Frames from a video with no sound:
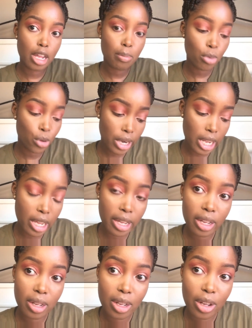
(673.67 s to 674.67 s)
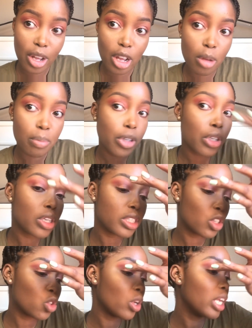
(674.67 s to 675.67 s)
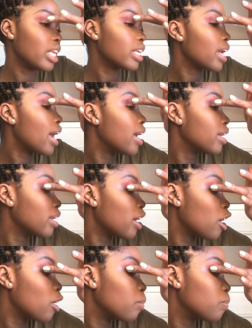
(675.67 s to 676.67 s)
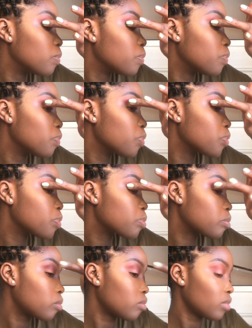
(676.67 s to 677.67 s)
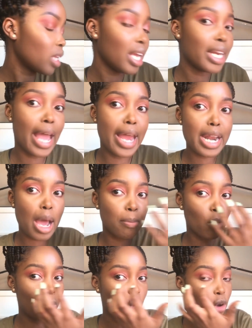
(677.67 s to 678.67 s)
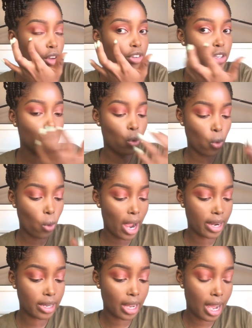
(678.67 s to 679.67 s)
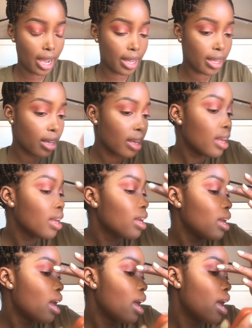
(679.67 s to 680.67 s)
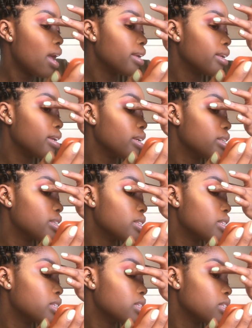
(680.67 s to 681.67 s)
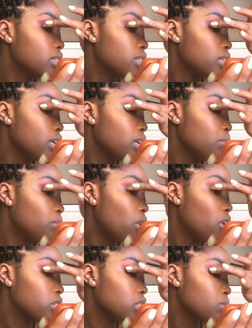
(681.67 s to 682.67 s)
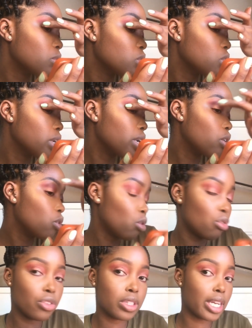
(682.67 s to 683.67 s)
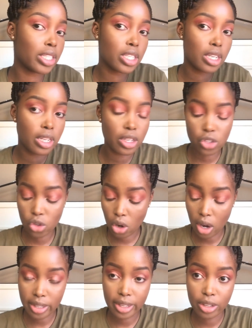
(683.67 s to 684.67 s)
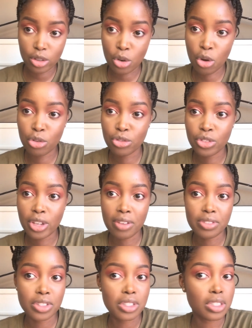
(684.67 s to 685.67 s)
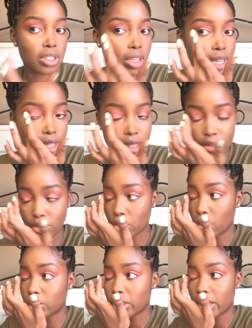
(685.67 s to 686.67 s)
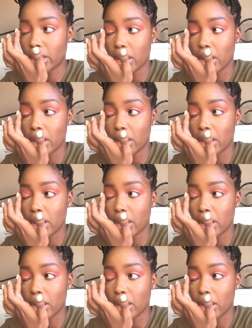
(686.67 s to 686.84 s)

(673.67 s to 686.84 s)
a prayer, because it really can land up all over your under eye, and it's impossible to get it off. It's actually, you can't get it off. You have to just look like that for the whole day.